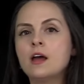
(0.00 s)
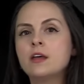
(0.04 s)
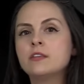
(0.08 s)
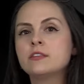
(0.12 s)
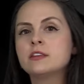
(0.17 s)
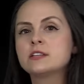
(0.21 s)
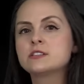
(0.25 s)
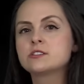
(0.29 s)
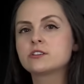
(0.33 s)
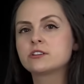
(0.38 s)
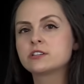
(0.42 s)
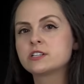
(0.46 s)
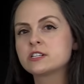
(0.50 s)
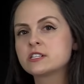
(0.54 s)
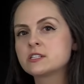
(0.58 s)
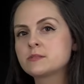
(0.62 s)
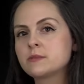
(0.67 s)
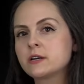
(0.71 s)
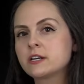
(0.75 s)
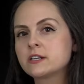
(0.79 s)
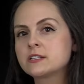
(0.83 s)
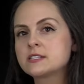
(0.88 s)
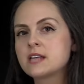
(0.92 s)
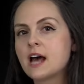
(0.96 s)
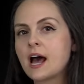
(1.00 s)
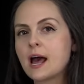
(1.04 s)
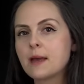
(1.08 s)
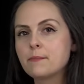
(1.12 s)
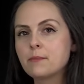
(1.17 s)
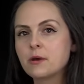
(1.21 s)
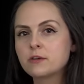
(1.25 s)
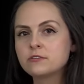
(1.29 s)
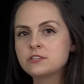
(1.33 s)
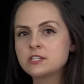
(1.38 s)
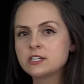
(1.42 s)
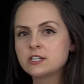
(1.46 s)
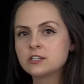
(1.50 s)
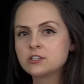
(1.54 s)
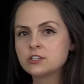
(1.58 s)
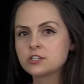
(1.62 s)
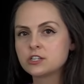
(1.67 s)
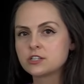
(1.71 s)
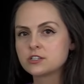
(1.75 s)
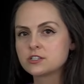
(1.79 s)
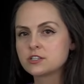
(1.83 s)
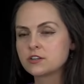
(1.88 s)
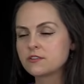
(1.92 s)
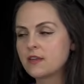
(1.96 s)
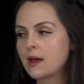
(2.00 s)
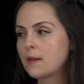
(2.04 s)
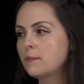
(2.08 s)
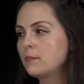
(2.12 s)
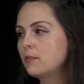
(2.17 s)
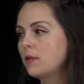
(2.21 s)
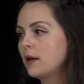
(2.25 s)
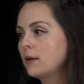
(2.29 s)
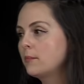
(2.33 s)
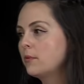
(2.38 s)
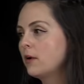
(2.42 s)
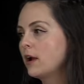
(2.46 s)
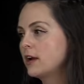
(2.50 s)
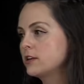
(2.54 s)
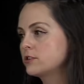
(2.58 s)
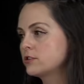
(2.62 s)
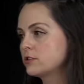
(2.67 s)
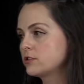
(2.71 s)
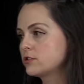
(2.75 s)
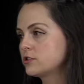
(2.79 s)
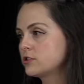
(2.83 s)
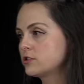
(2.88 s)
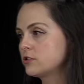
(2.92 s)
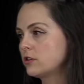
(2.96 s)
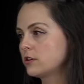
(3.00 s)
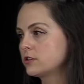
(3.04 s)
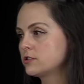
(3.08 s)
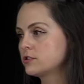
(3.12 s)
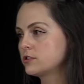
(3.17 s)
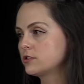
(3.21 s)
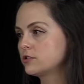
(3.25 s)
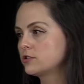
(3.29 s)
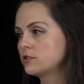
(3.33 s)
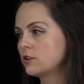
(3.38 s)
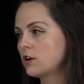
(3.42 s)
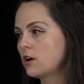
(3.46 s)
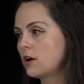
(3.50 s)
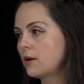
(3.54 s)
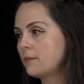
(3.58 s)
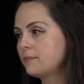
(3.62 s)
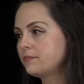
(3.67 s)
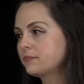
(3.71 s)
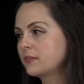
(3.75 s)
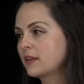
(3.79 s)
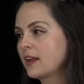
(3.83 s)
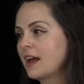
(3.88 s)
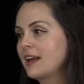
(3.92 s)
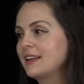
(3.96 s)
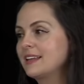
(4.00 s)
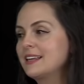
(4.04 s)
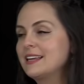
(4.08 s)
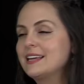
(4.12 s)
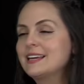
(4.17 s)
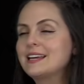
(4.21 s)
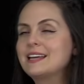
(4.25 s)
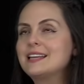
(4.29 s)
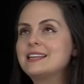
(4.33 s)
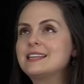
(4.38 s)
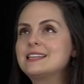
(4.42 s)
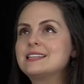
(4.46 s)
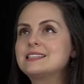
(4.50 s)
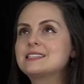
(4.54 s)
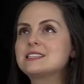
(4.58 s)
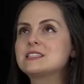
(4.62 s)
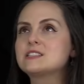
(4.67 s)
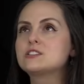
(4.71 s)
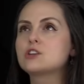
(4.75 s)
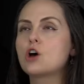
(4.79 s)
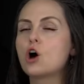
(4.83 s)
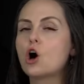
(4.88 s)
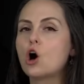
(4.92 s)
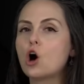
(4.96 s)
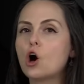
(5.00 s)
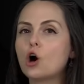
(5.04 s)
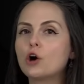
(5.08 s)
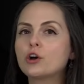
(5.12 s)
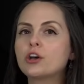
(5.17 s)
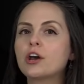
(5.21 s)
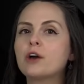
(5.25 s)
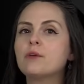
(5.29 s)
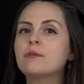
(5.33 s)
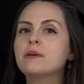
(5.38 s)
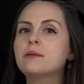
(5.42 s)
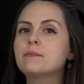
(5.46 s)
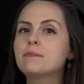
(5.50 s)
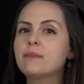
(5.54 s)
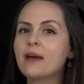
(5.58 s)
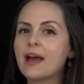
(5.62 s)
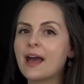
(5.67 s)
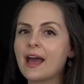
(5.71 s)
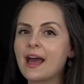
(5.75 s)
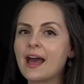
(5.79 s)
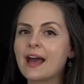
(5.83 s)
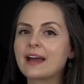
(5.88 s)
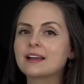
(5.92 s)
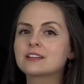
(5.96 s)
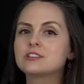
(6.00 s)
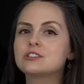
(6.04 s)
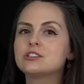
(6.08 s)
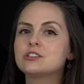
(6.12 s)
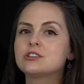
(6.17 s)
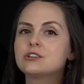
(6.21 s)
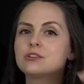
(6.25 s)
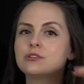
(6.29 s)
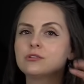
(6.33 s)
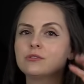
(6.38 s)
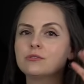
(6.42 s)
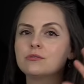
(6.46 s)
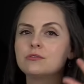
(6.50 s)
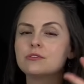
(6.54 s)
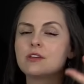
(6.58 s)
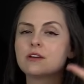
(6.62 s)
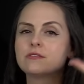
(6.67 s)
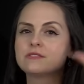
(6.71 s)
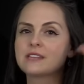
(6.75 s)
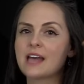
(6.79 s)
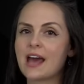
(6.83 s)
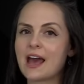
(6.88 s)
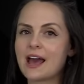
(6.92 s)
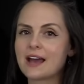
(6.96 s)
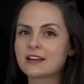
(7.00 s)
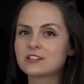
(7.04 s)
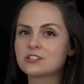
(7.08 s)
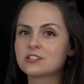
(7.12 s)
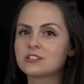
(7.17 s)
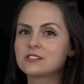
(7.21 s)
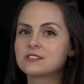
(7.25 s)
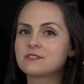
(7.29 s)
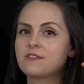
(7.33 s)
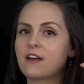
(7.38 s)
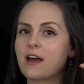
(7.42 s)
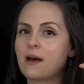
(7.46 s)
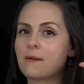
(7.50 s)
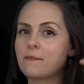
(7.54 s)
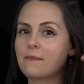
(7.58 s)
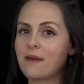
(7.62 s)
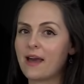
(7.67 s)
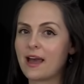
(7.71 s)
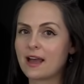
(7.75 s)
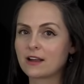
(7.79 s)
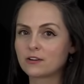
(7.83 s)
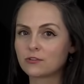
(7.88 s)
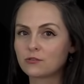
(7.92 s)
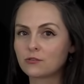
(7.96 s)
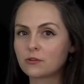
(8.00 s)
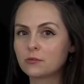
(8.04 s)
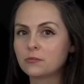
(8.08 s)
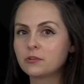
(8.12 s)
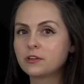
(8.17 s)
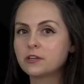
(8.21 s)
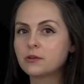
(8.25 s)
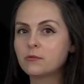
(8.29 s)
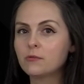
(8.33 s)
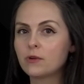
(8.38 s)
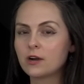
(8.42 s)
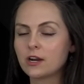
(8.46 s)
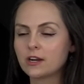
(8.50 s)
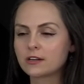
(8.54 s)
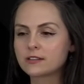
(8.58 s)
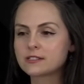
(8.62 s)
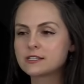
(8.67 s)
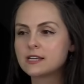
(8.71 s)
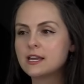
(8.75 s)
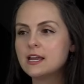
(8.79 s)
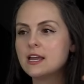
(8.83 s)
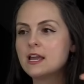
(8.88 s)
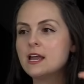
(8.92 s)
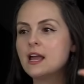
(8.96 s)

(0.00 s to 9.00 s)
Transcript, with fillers: They start to experience hypotension, so that blood pressure starts to drop. Again, this is all going back to those actions of how mag normally works.